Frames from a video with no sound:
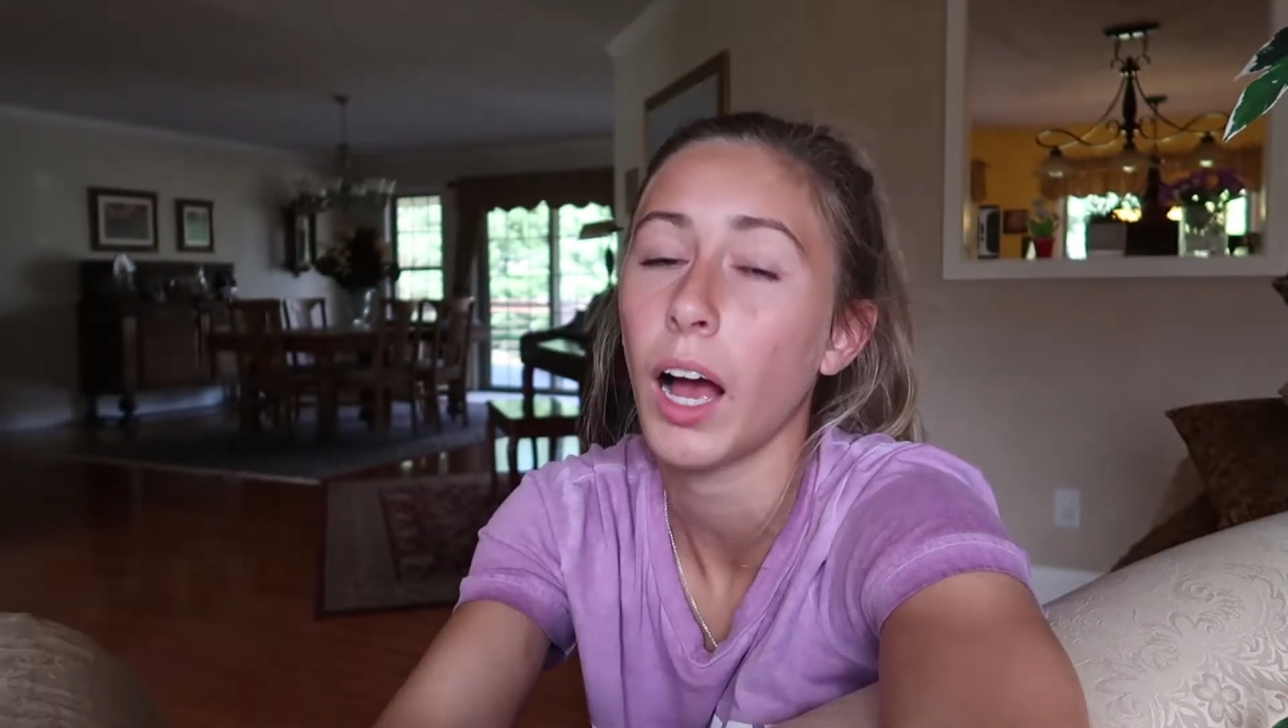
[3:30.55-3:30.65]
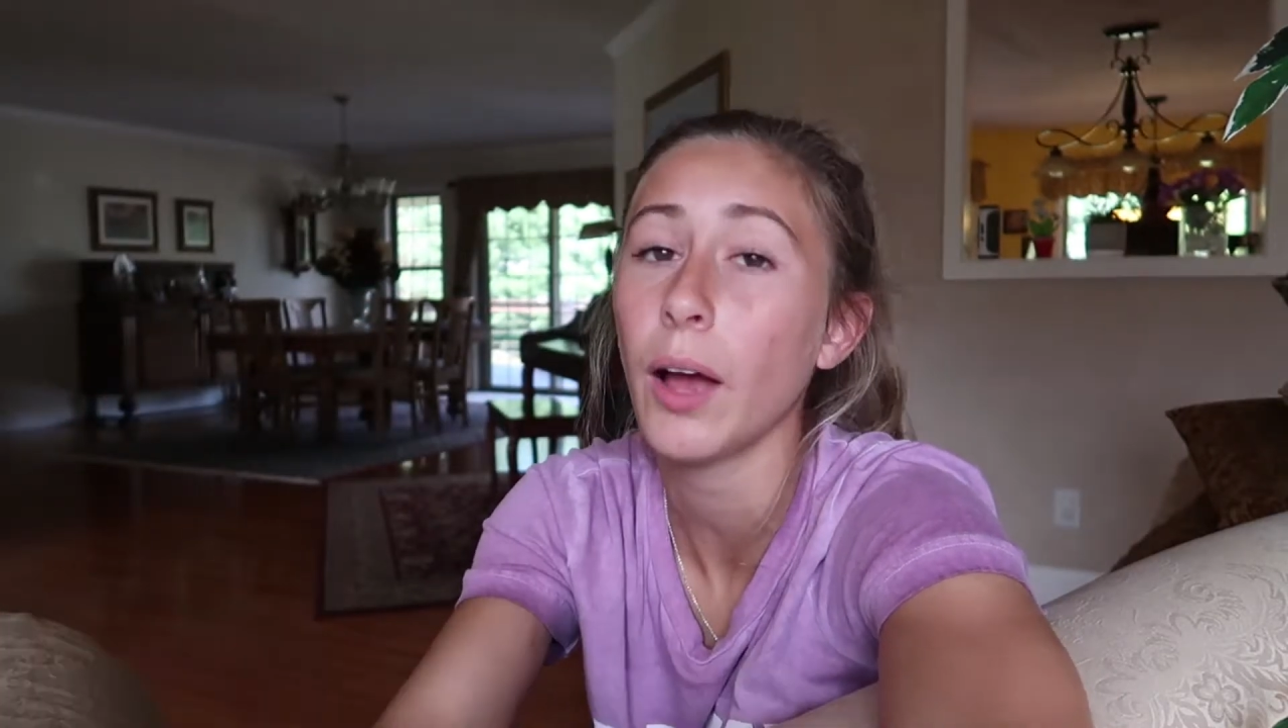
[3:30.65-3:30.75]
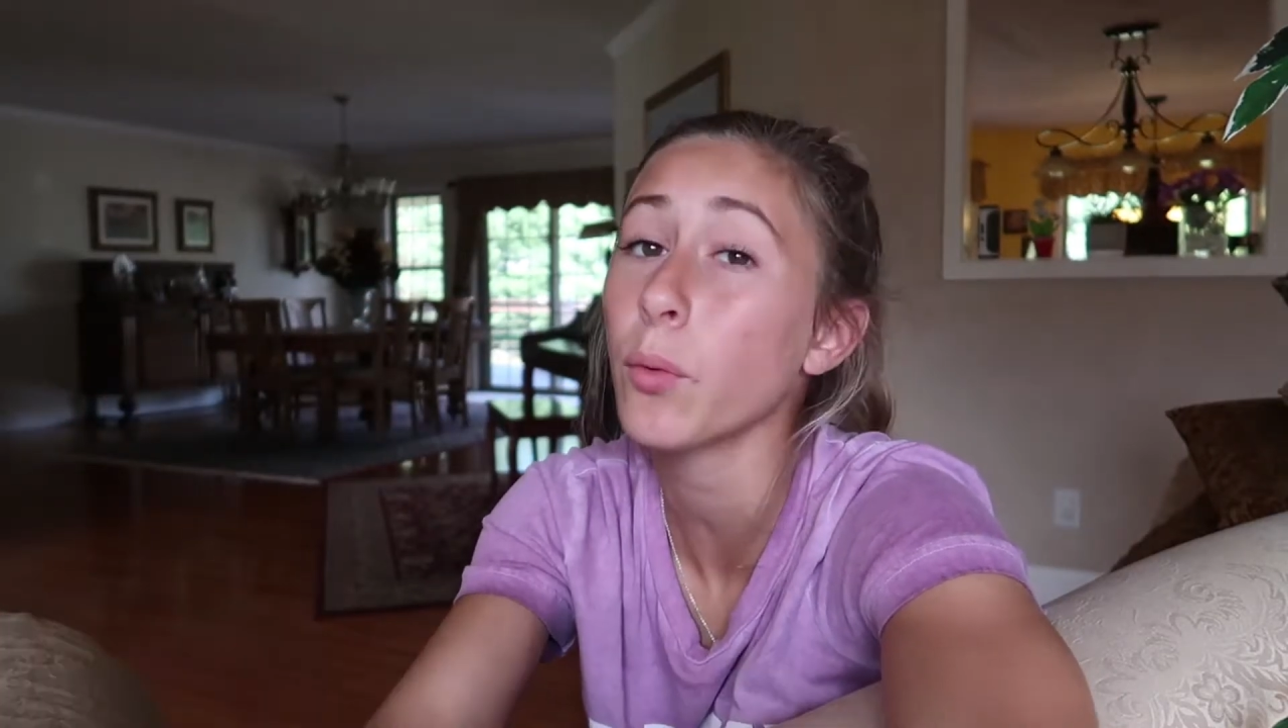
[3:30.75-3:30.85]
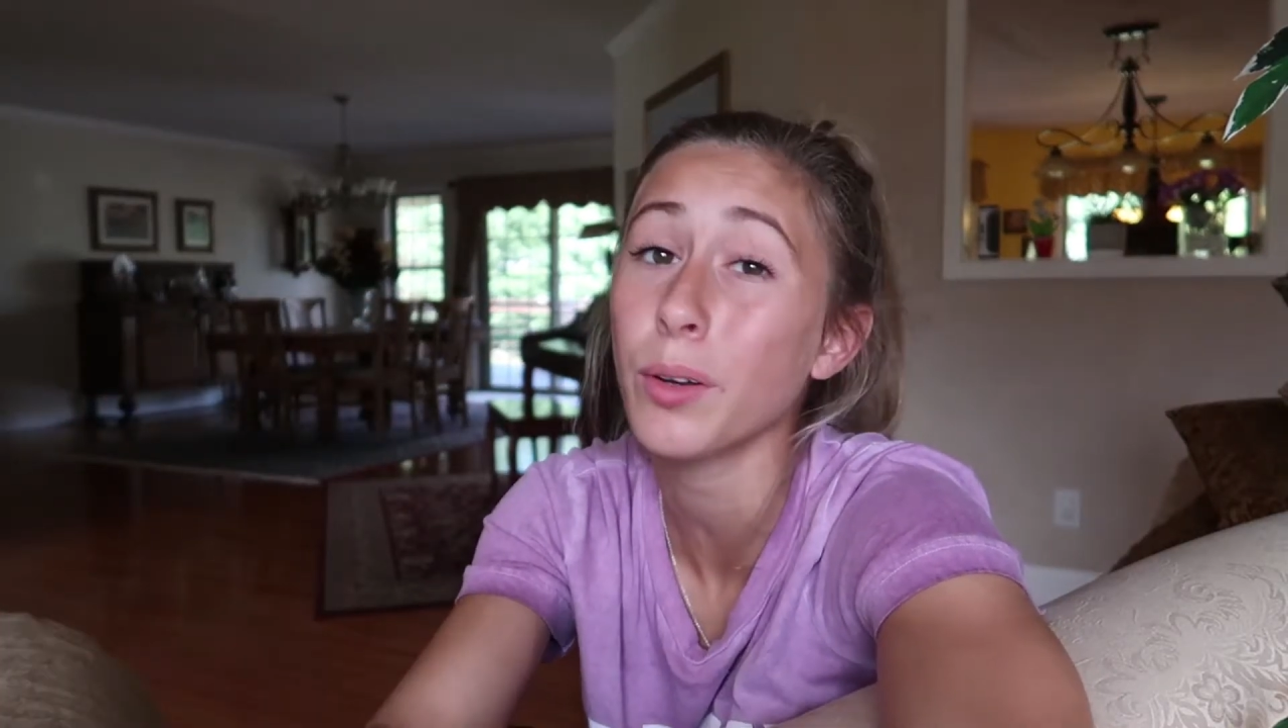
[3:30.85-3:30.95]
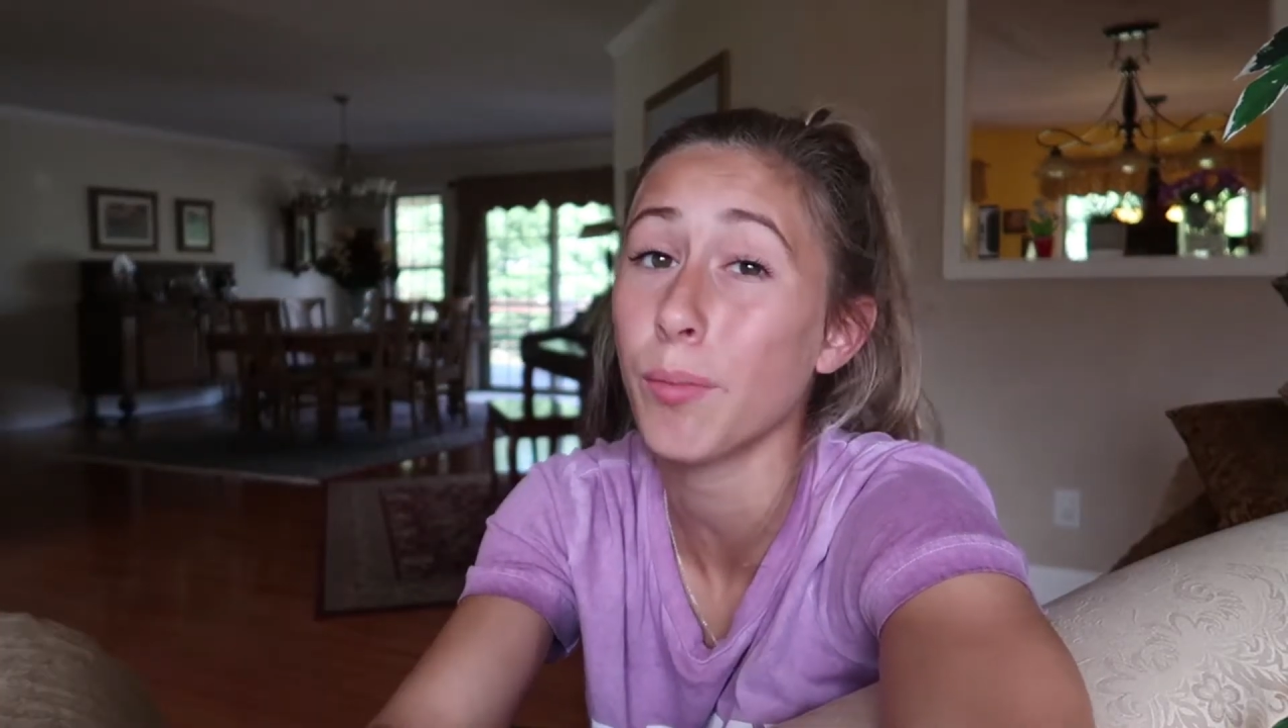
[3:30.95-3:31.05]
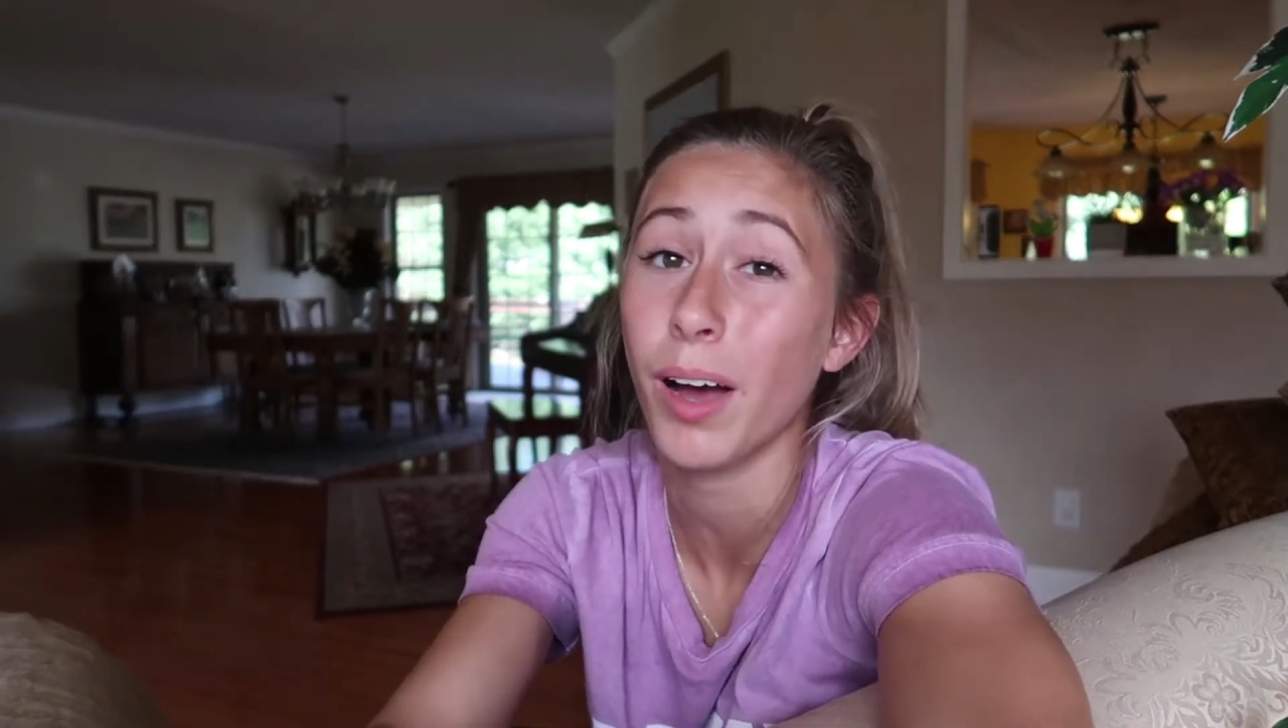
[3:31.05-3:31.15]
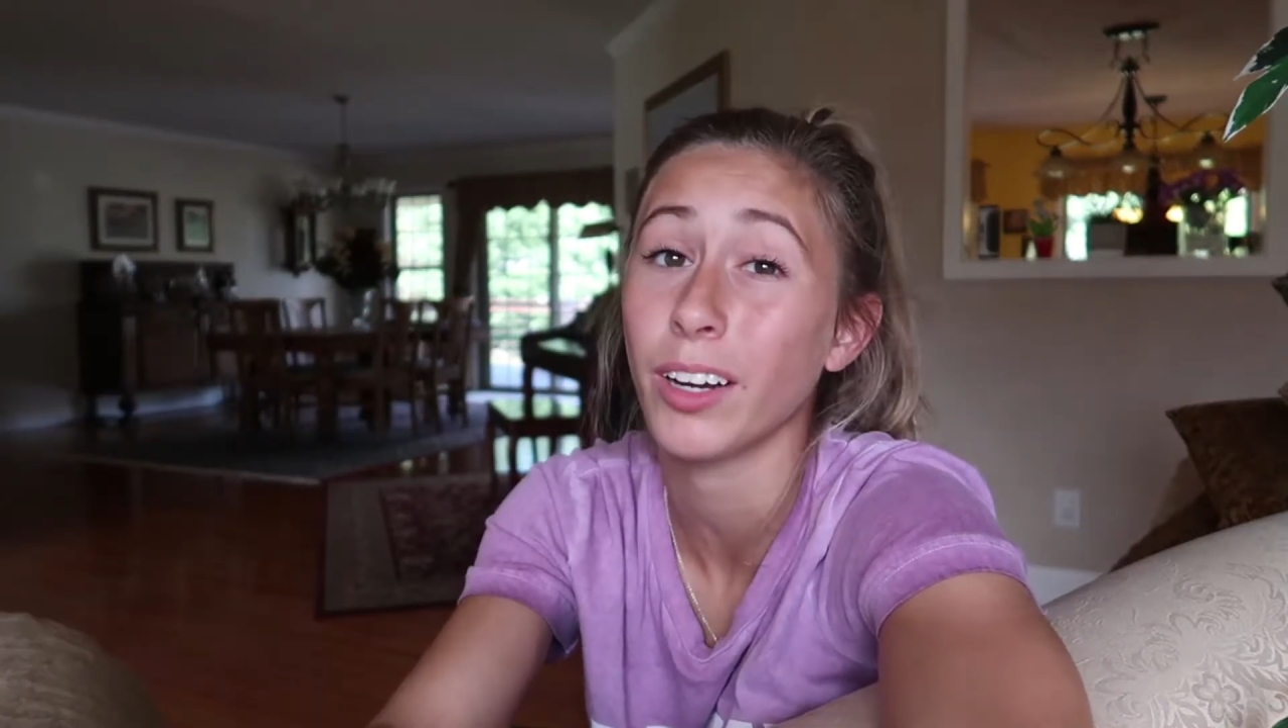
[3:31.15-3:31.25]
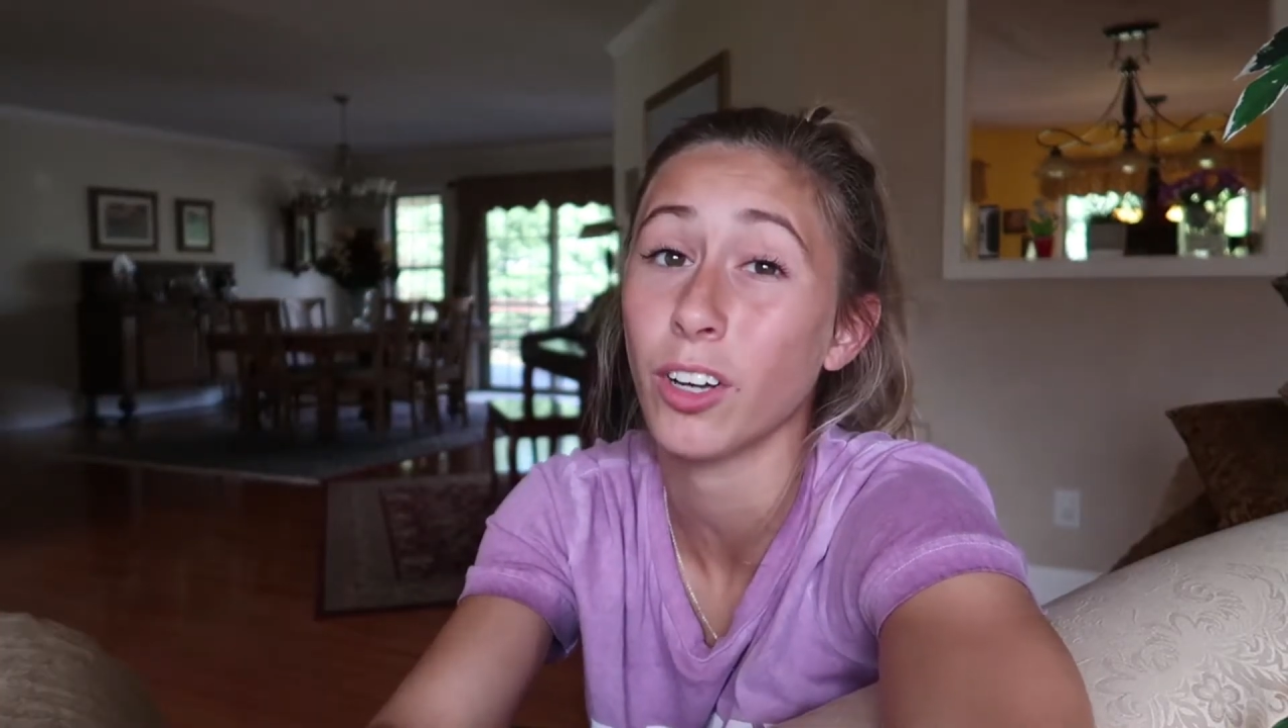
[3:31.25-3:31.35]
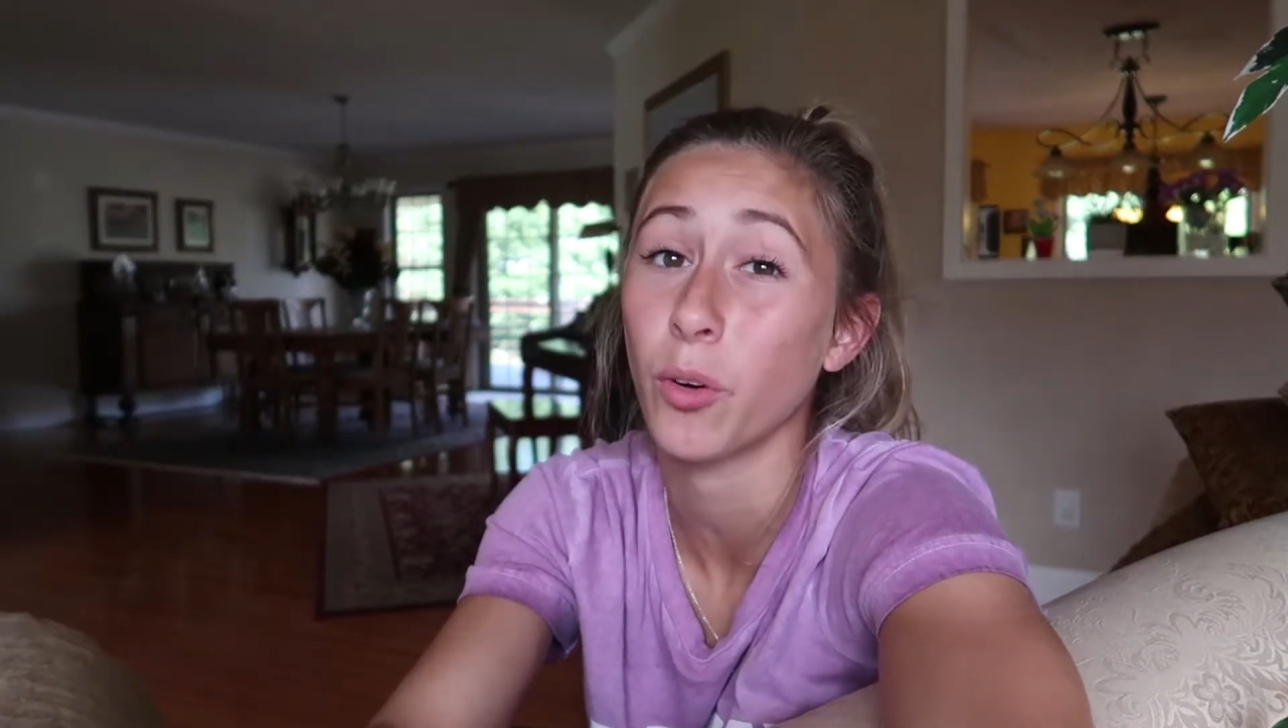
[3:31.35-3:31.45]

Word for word: I wouldn't mind